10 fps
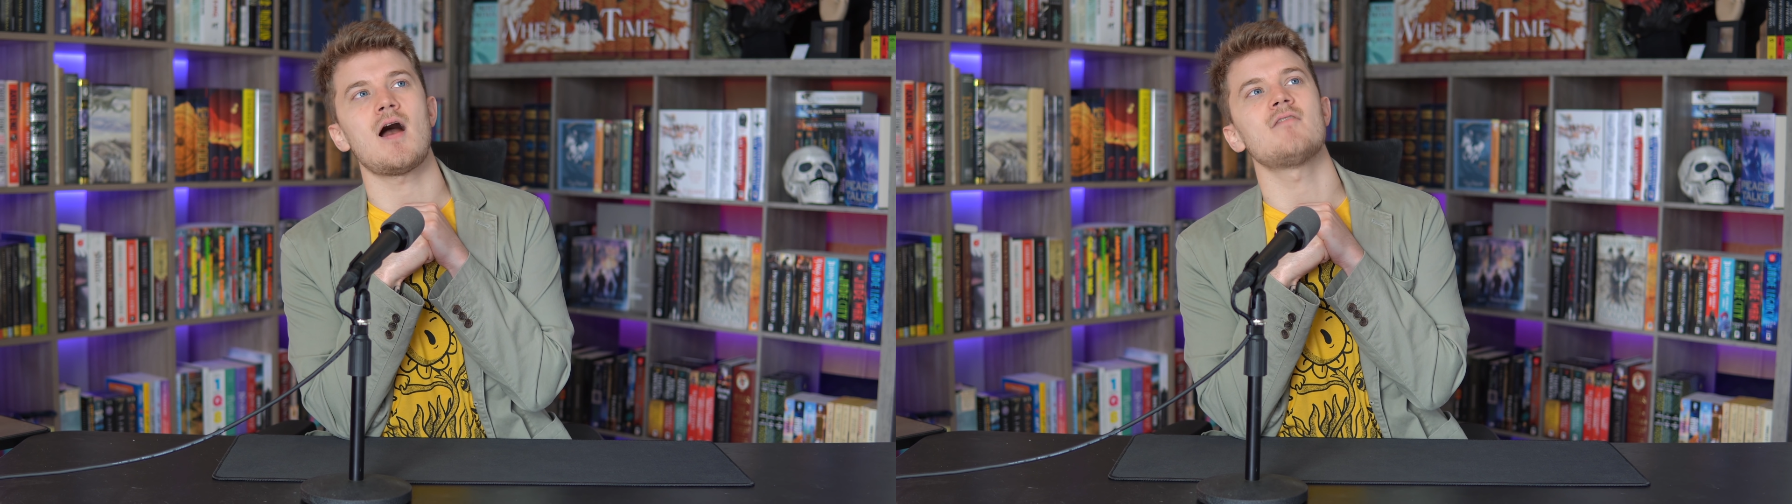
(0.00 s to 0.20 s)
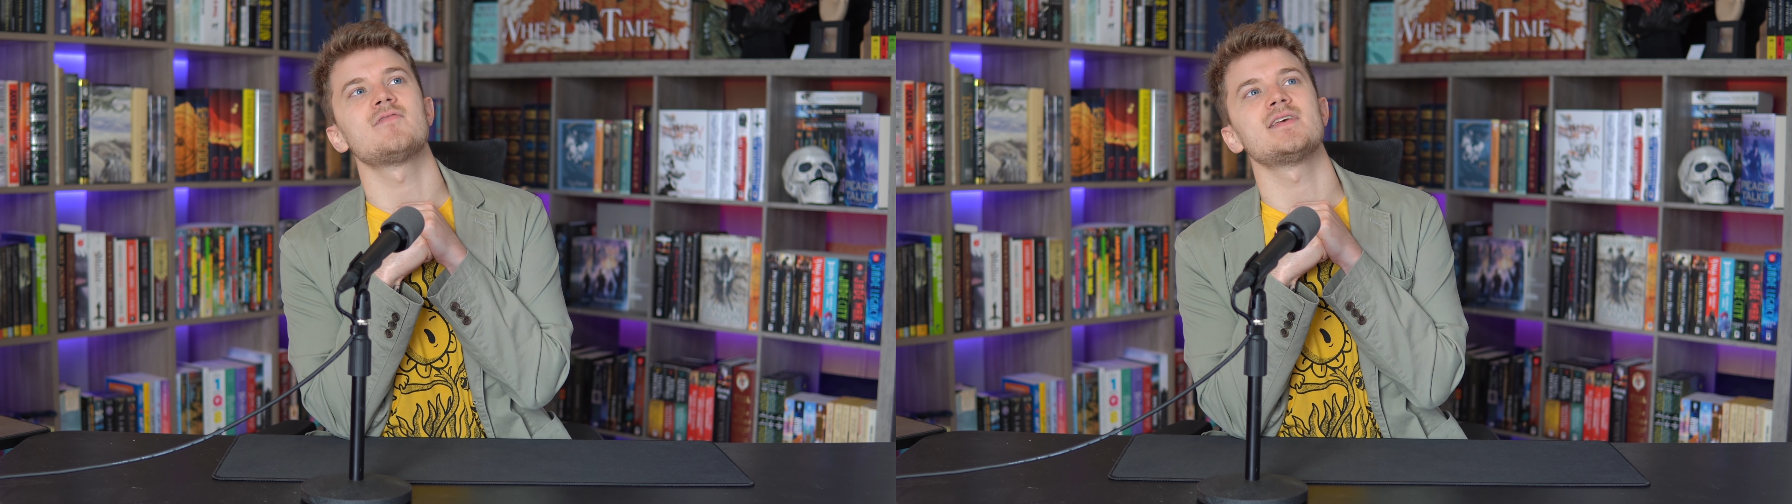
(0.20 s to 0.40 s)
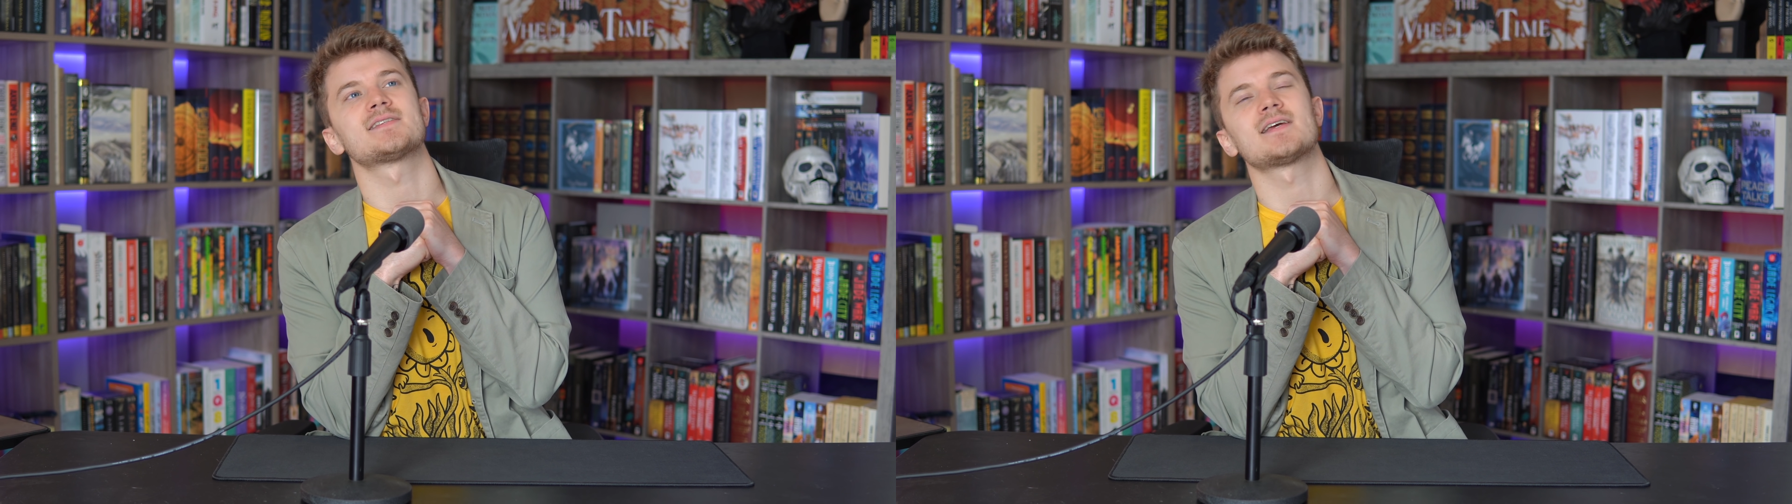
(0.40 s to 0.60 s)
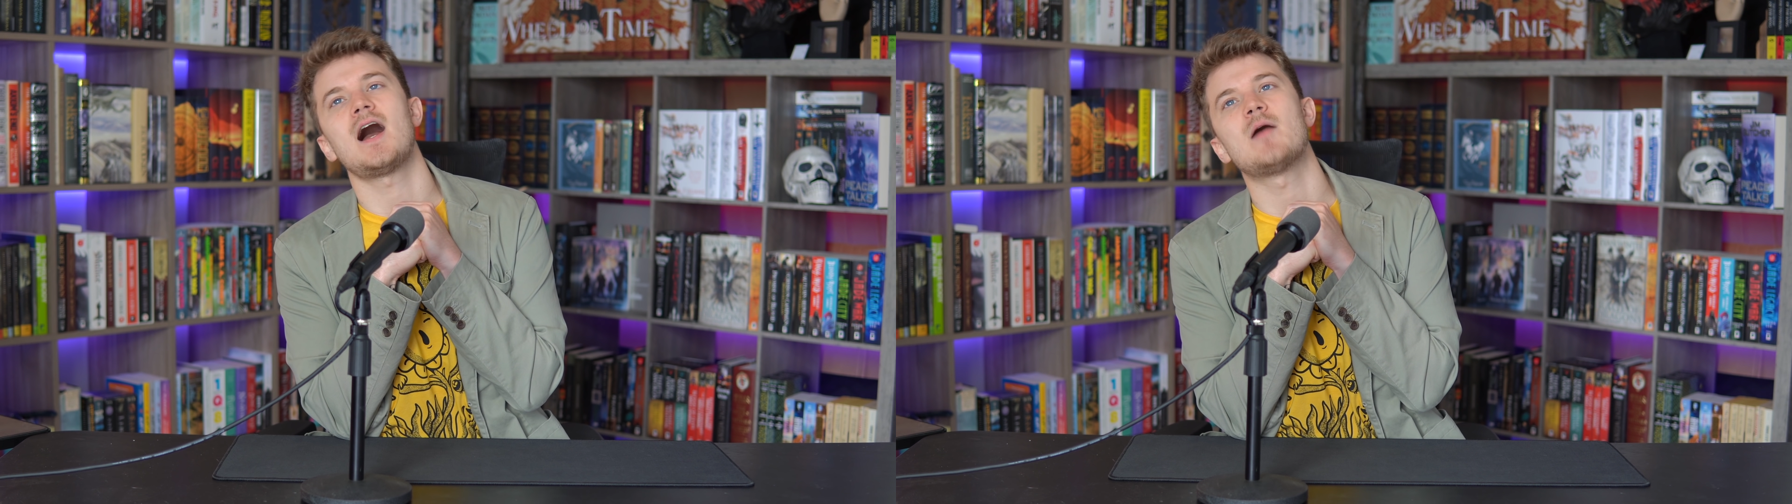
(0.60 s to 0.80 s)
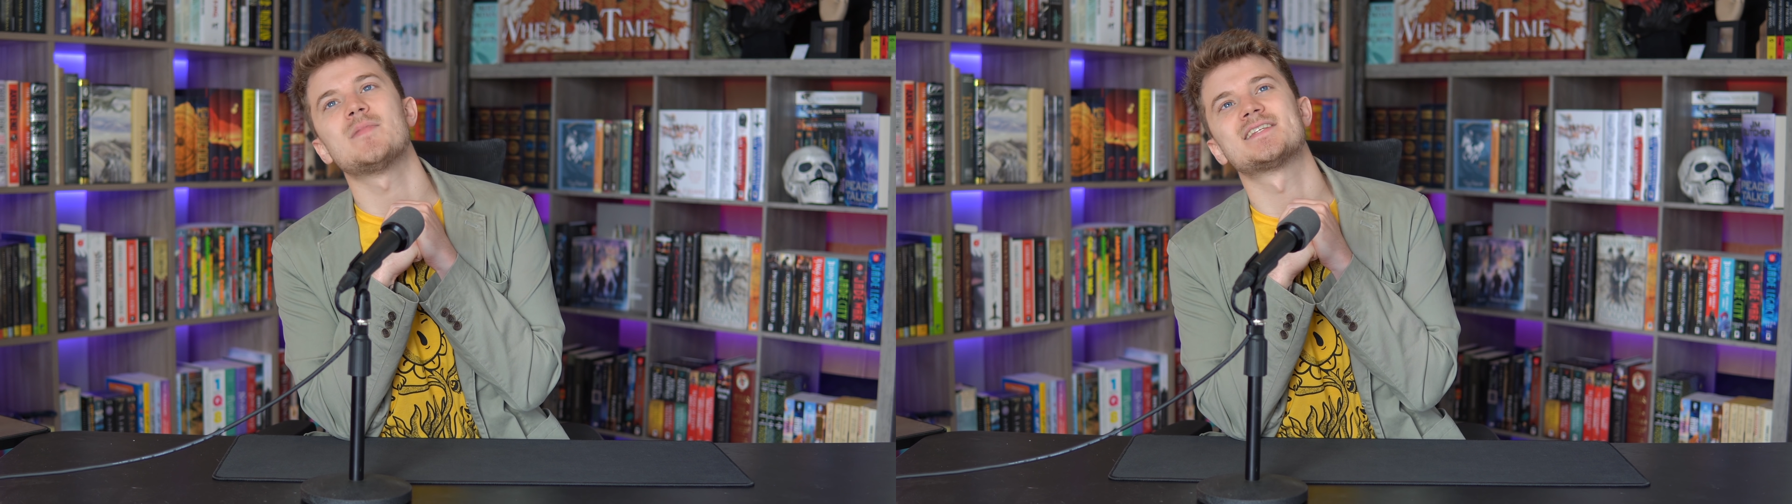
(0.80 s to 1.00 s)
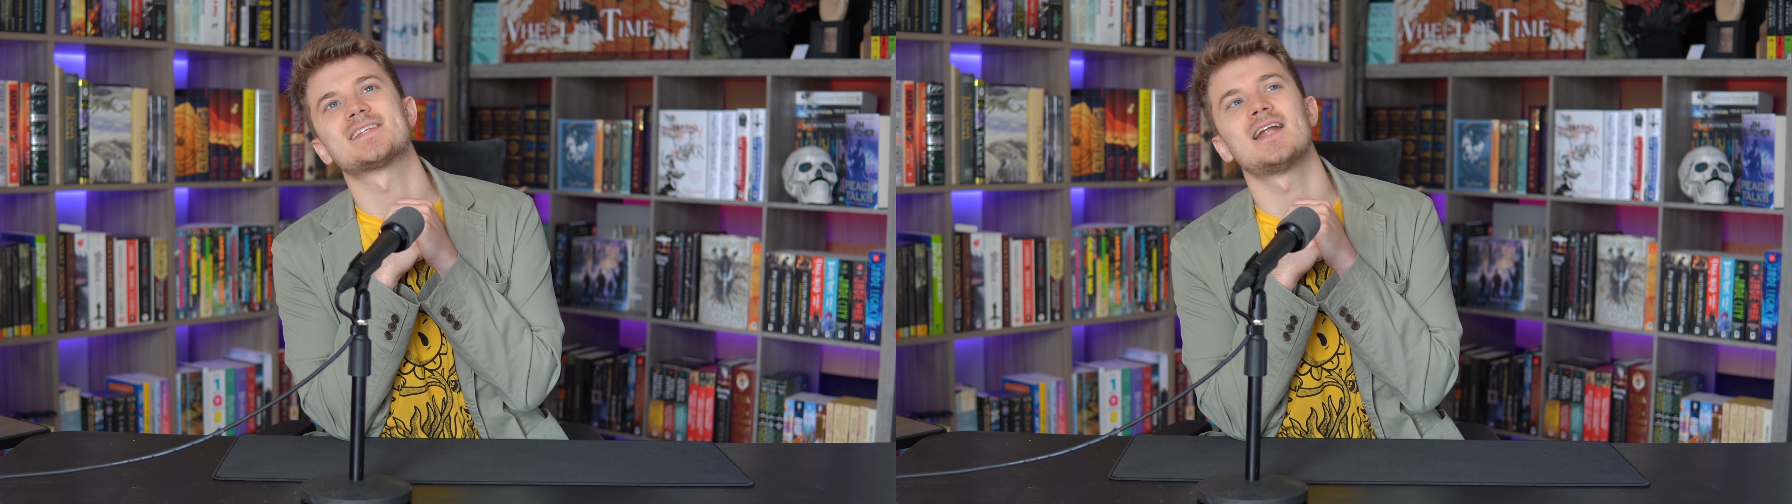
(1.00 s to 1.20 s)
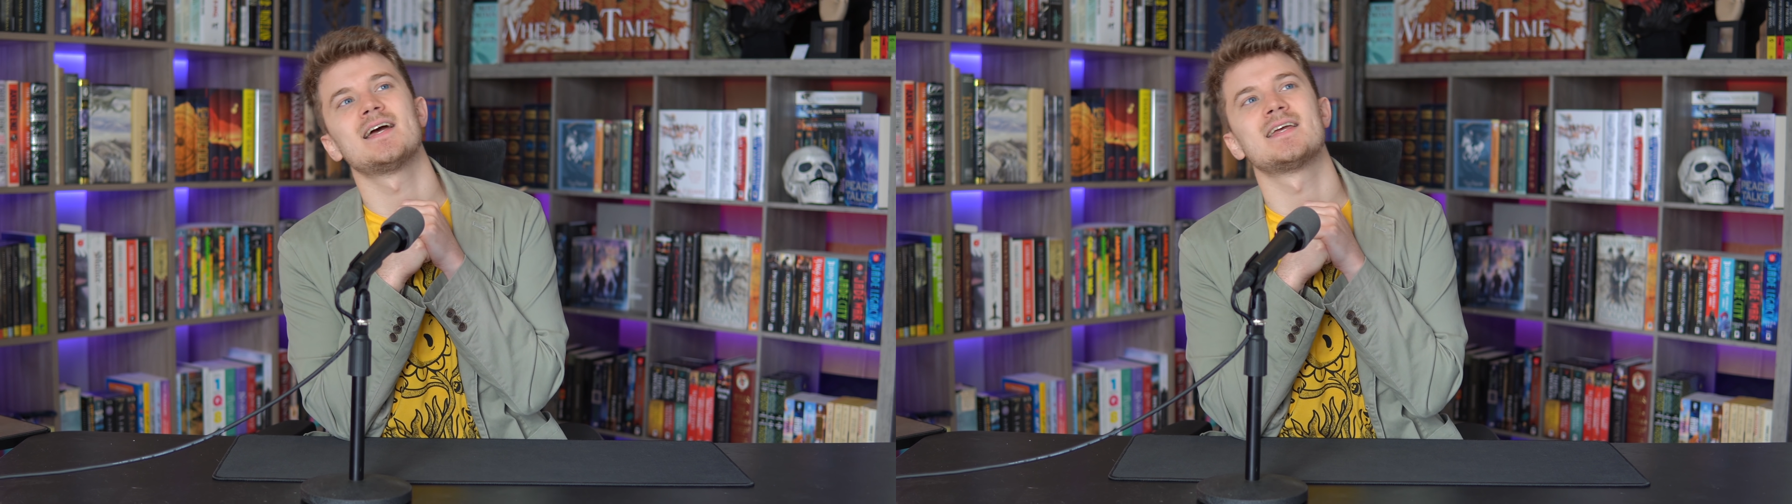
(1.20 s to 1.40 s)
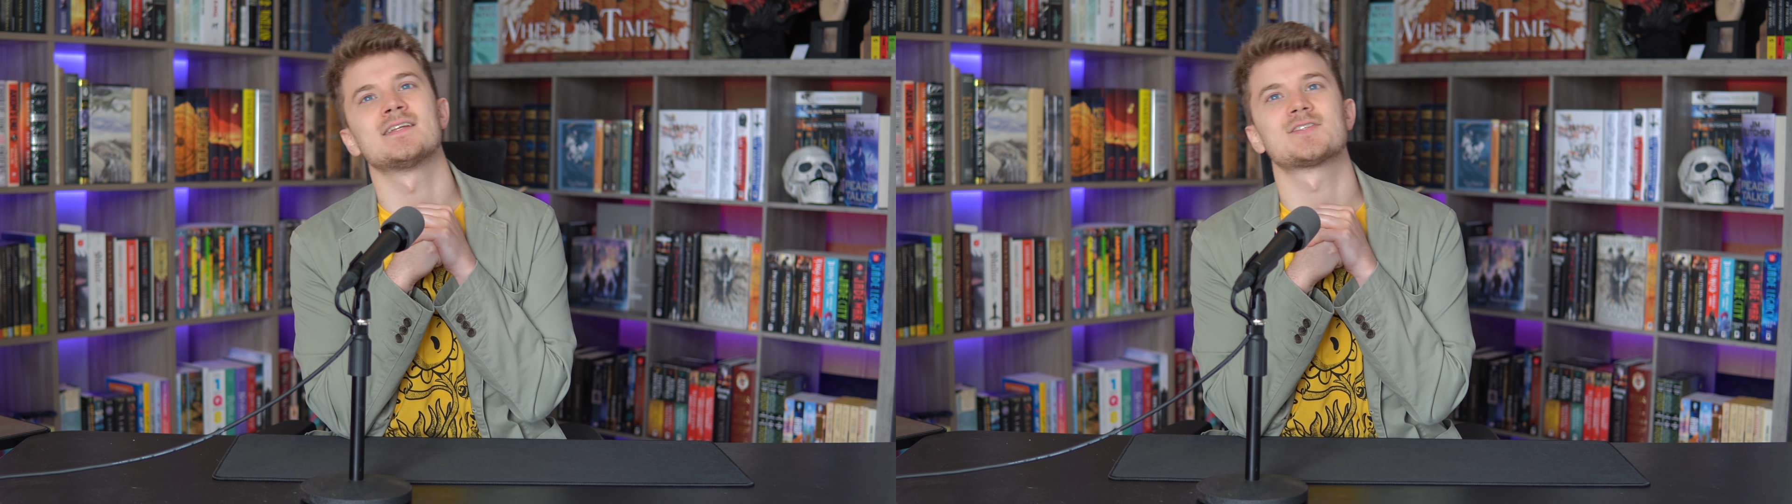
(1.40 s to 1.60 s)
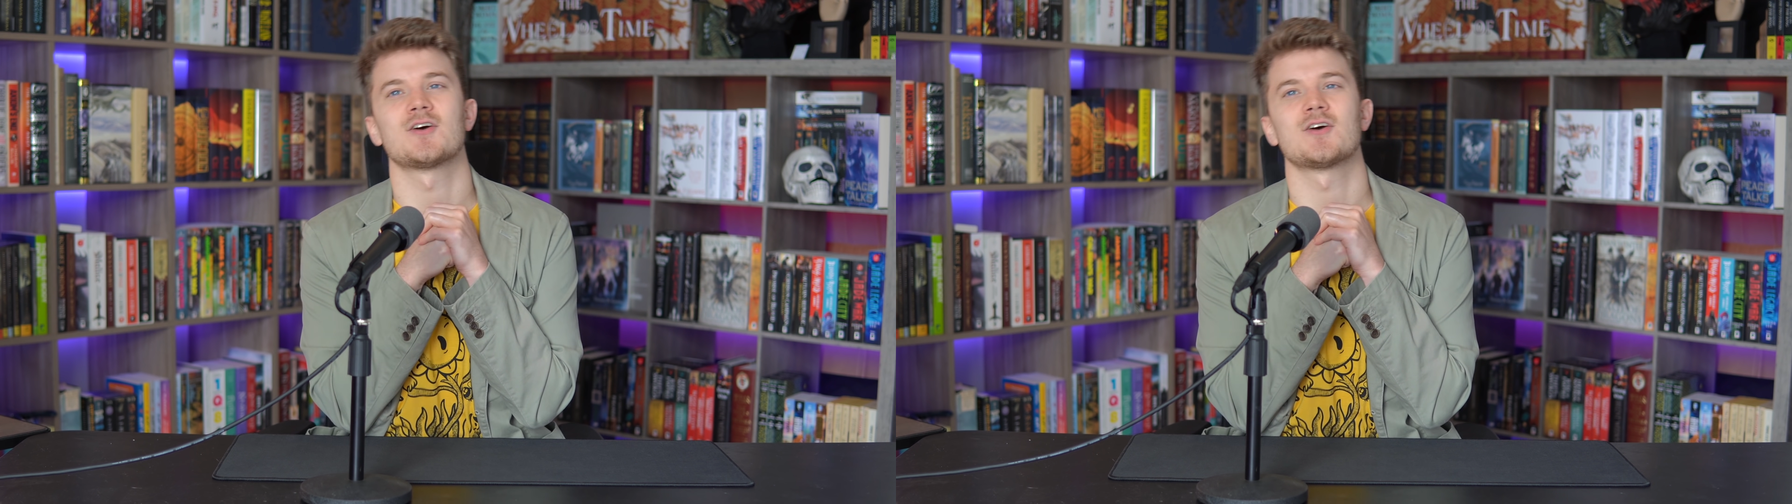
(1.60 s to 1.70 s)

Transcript: obvious comments that I get